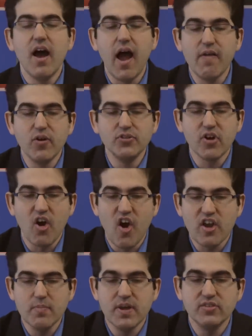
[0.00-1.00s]
of those
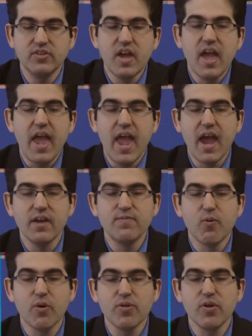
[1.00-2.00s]
arguments and
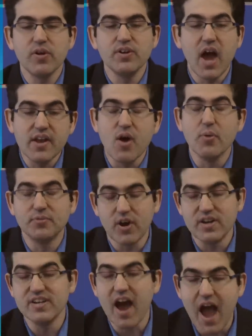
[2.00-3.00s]
for their, no,
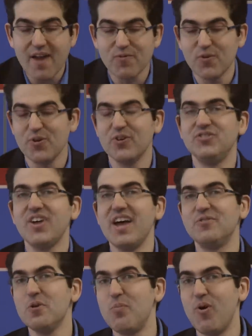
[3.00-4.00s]
sorry, not for their
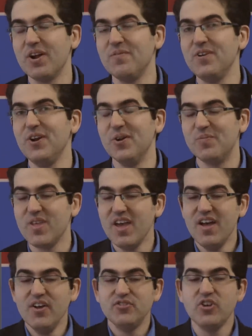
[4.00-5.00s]
assent to a point of view.
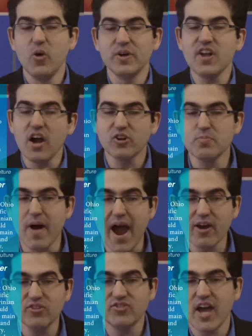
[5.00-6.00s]
So what Dr.
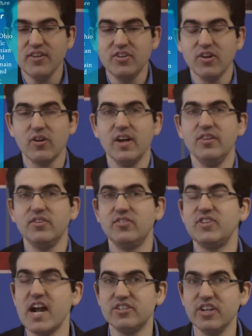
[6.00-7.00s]
Meyer says here is
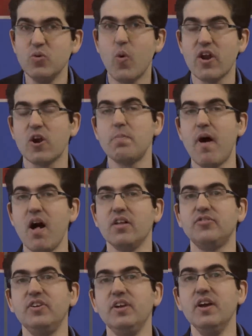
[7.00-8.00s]
essentially what our
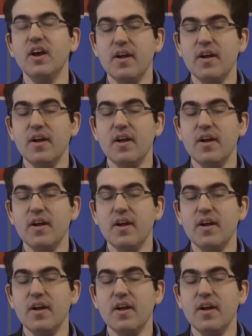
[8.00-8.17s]
policy